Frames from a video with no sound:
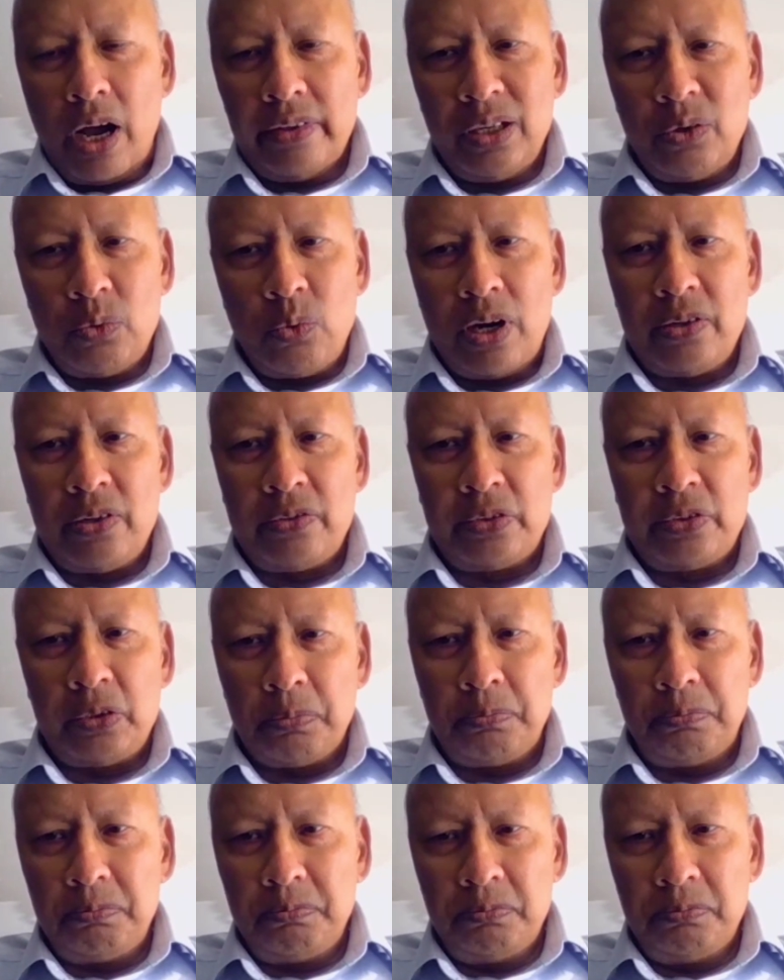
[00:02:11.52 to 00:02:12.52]
I think one
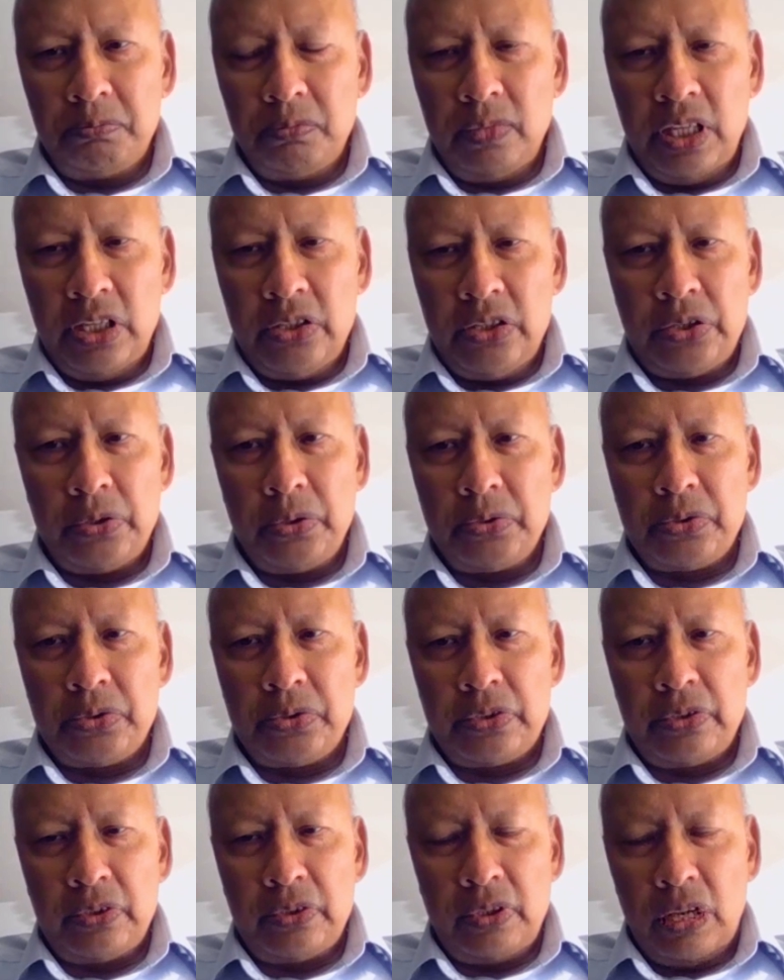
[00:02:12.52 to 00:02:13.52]
of the
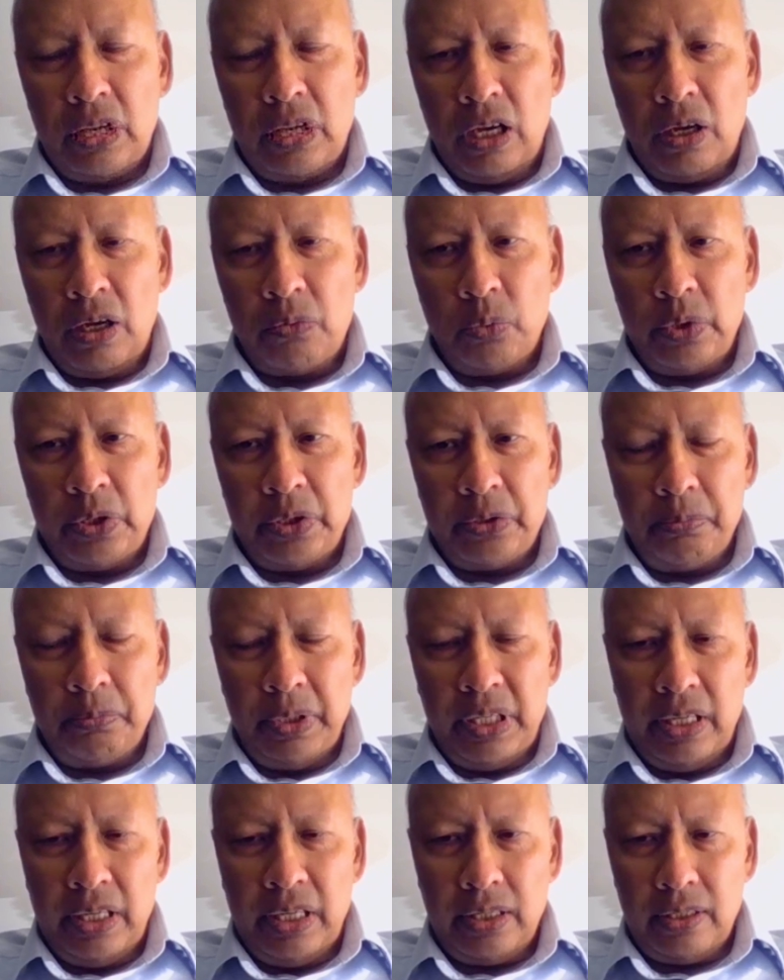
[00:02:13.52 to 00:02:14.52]
issues
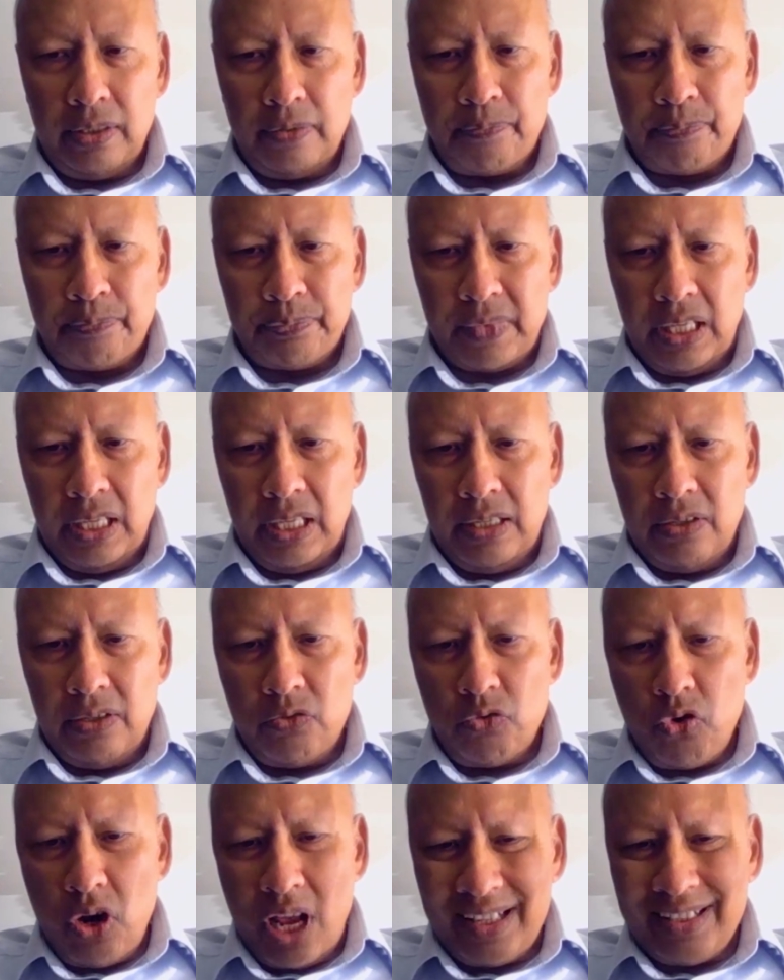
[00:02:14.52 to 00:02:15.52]
with being
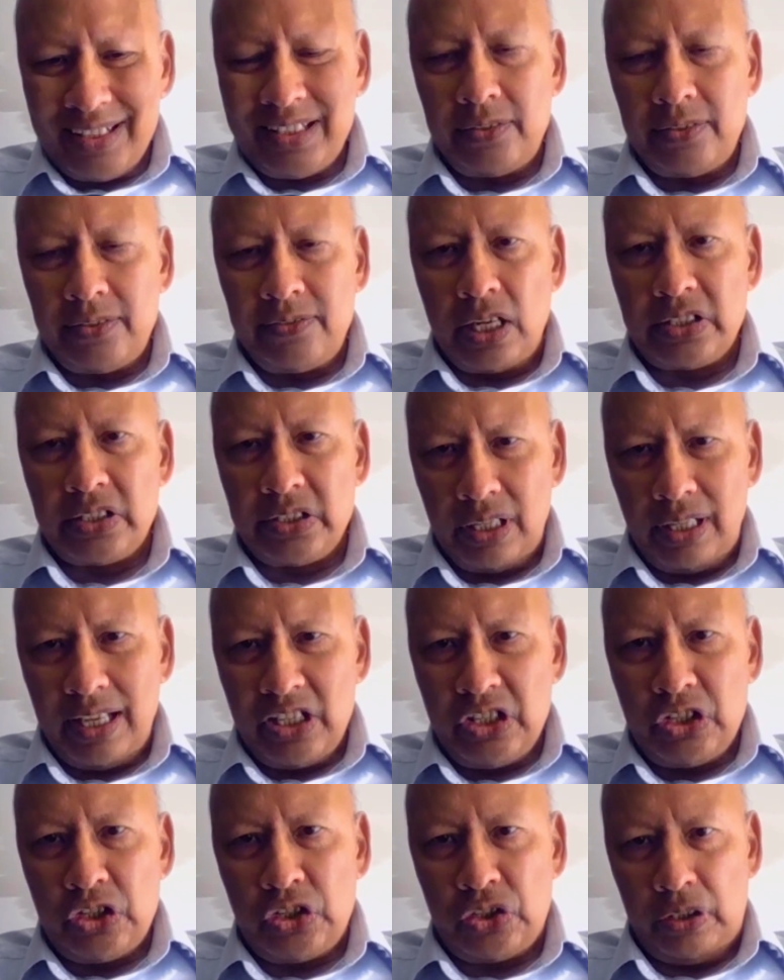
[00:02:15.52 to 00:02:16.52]
in relative
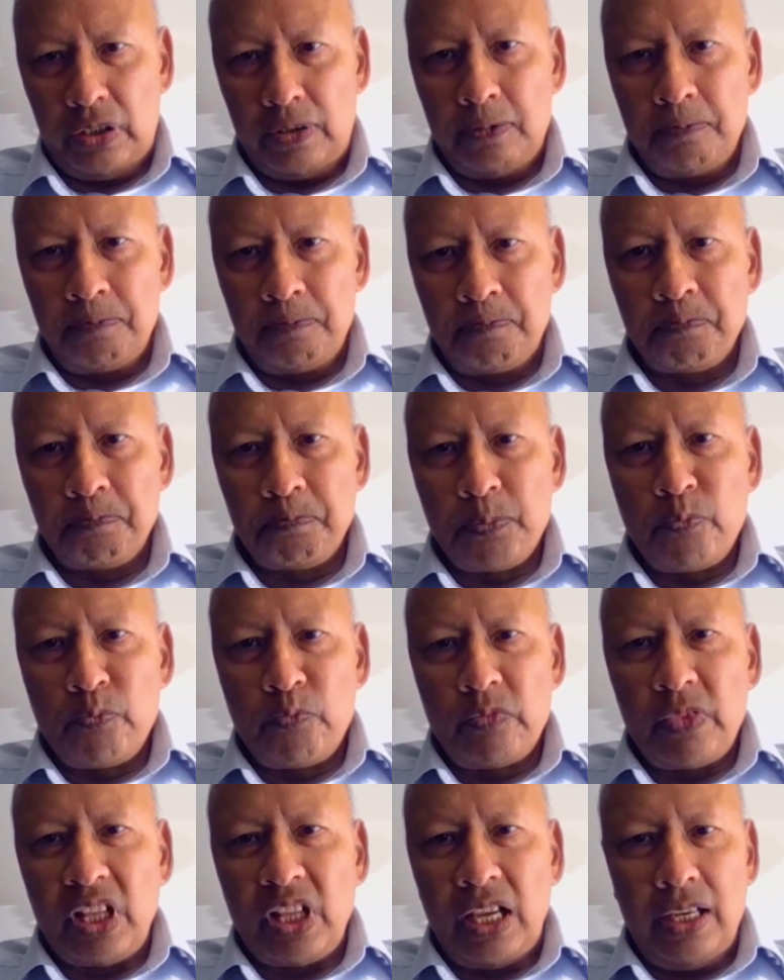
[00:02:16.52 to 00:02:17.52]
isolation
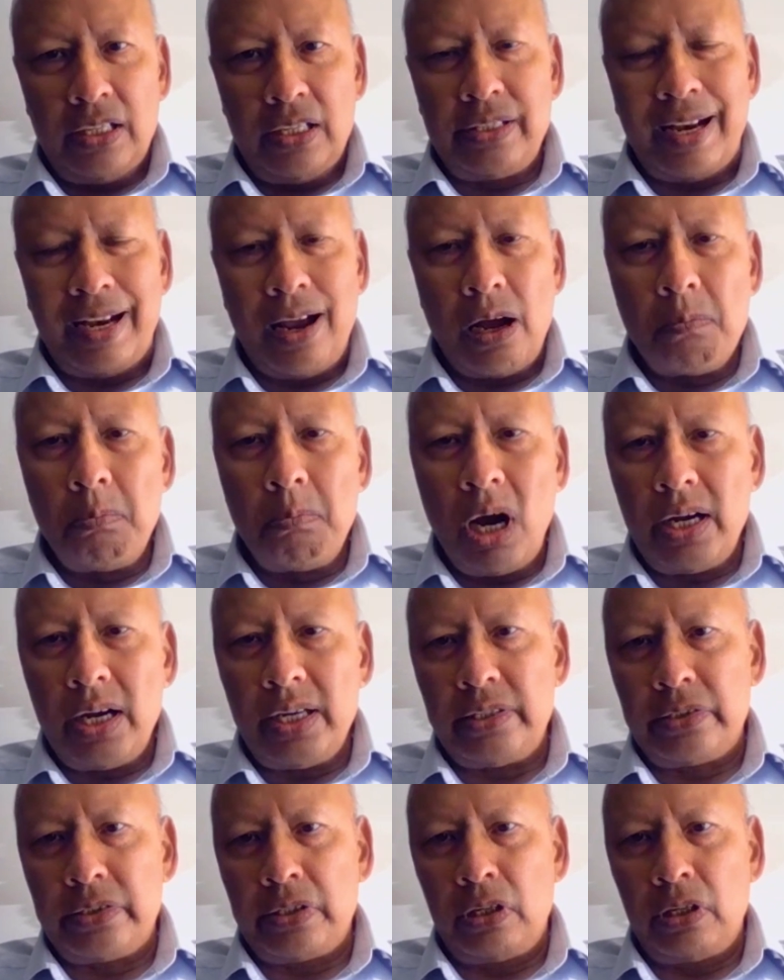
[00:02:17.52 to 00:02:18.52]
is that our
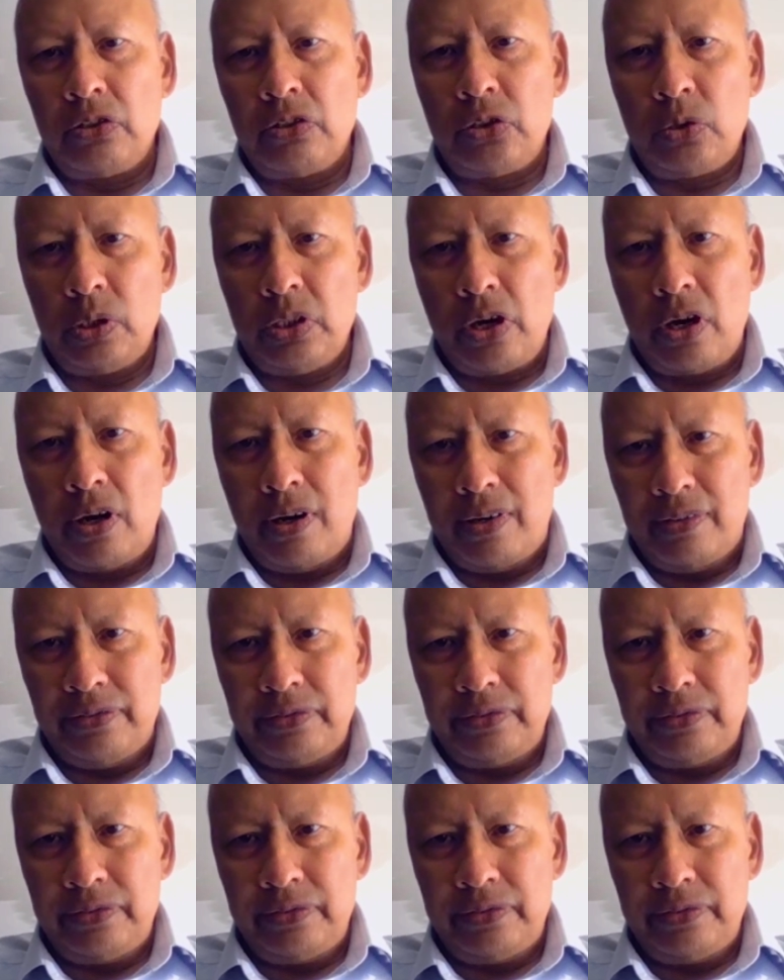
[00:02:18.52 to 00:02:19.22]
minds don't switch